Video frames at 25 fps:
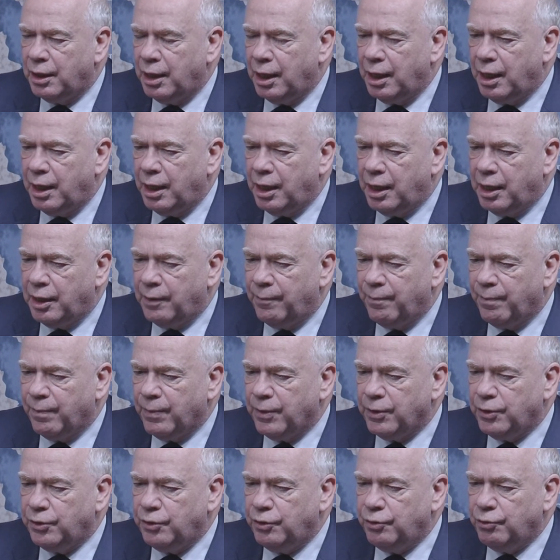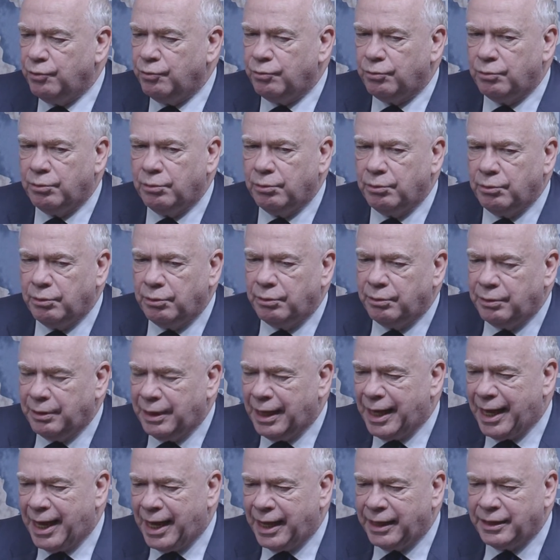um, you
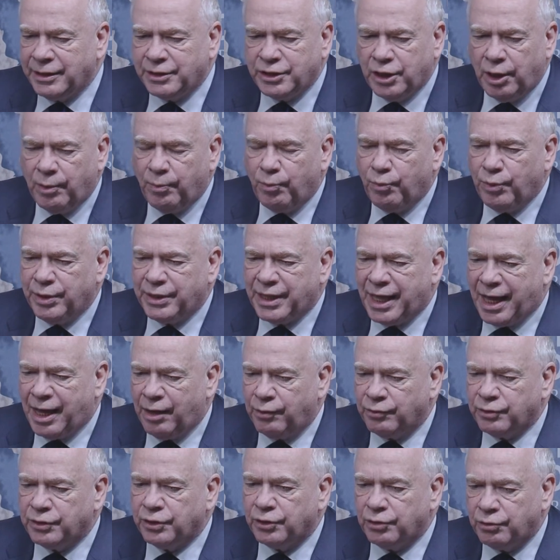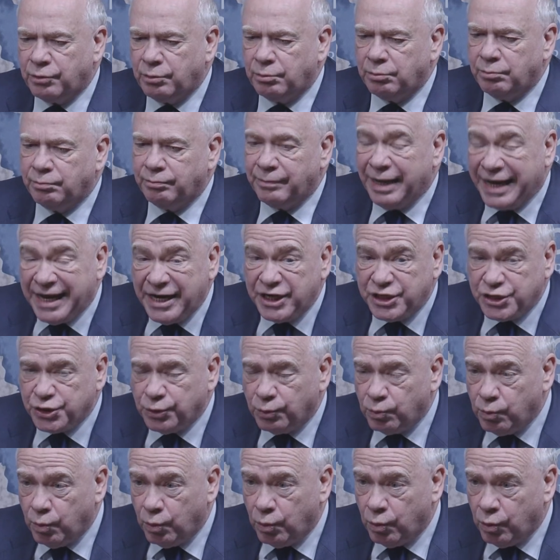end up without major
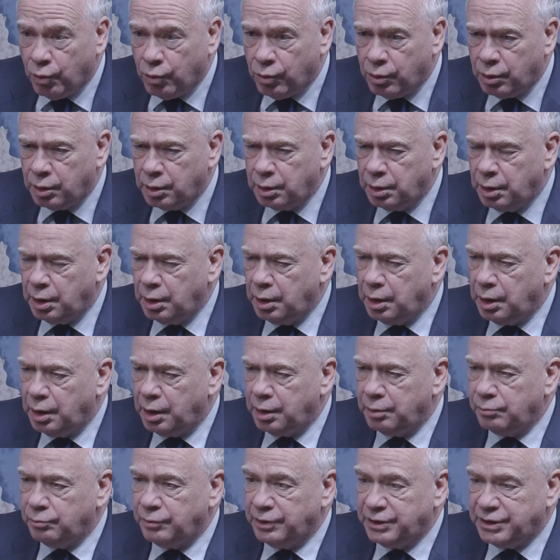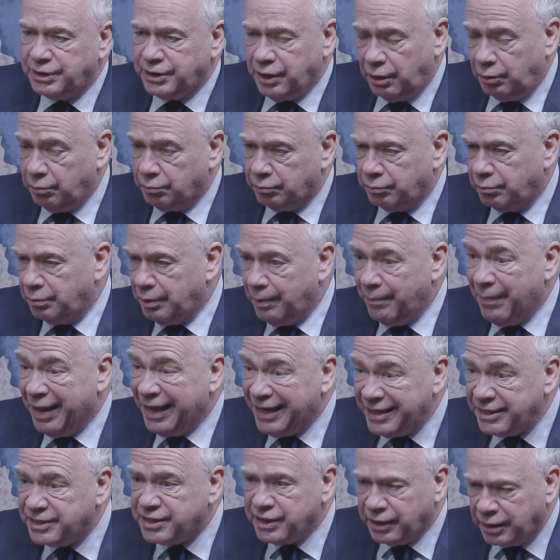war, and we still,
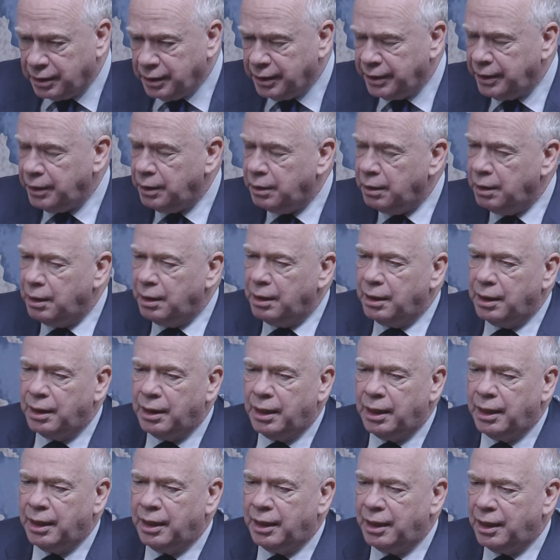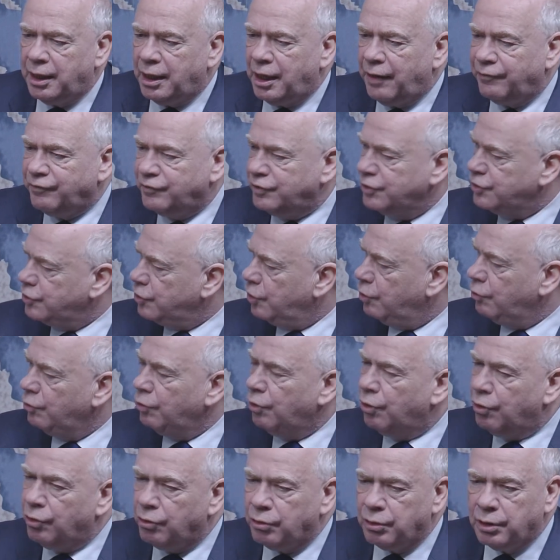amazingly, uh, after so
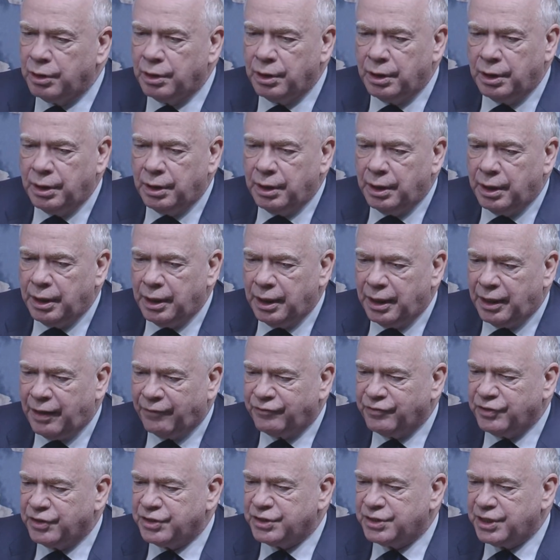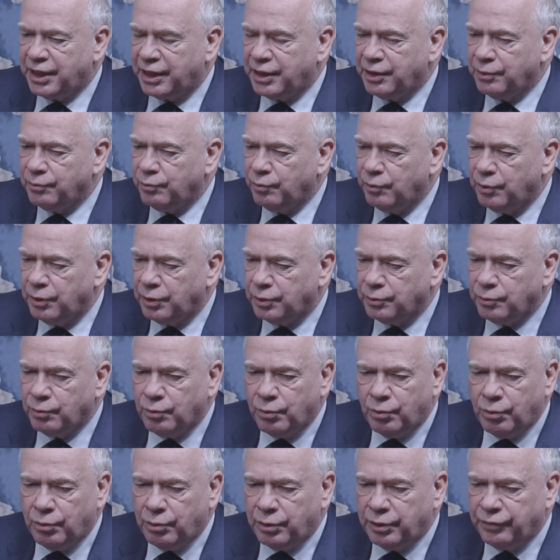long, uh, after the Second World
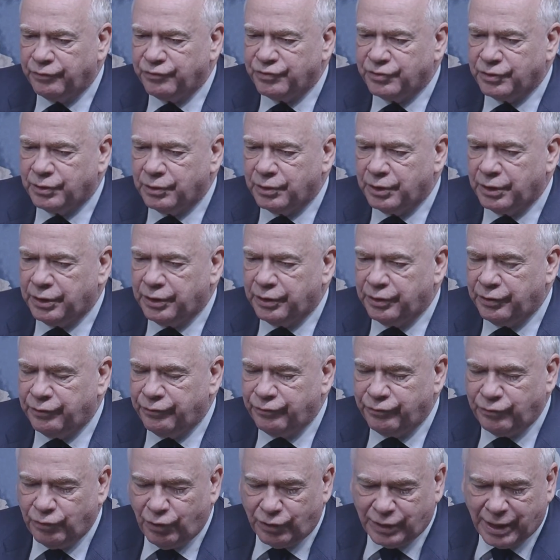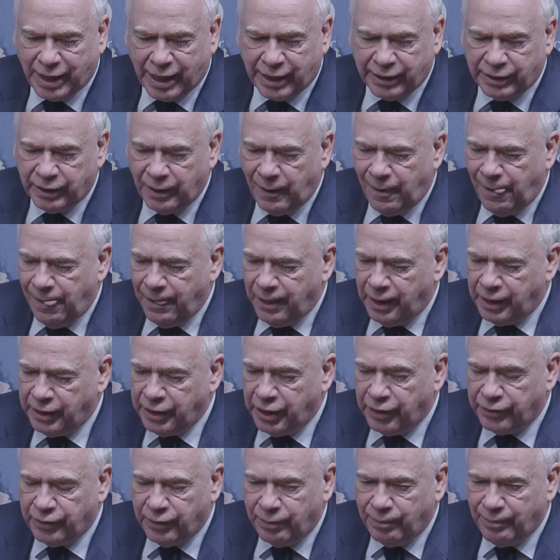War, have, uh, have not had
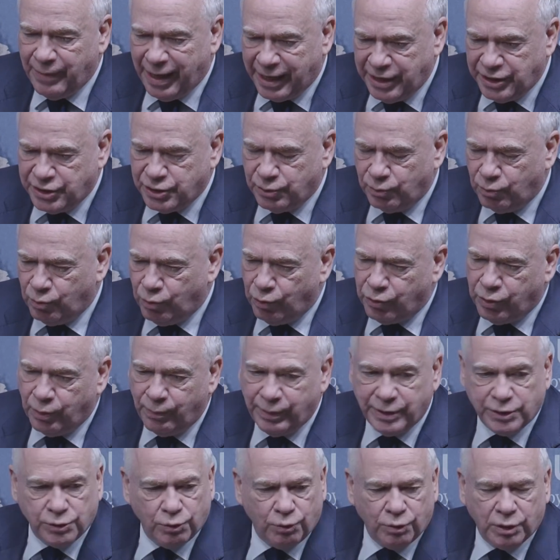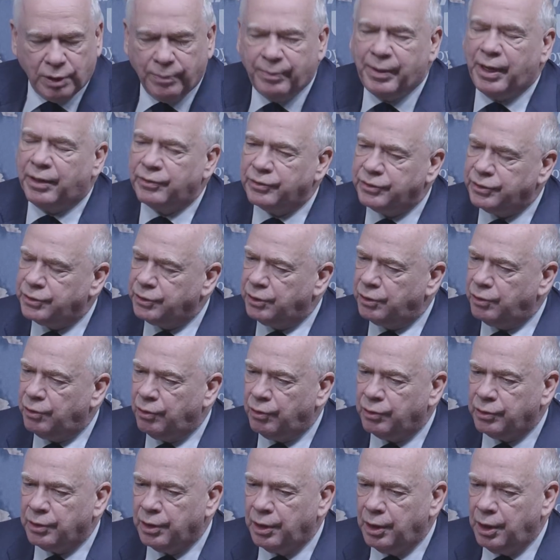another major war, though we talk about it a lot.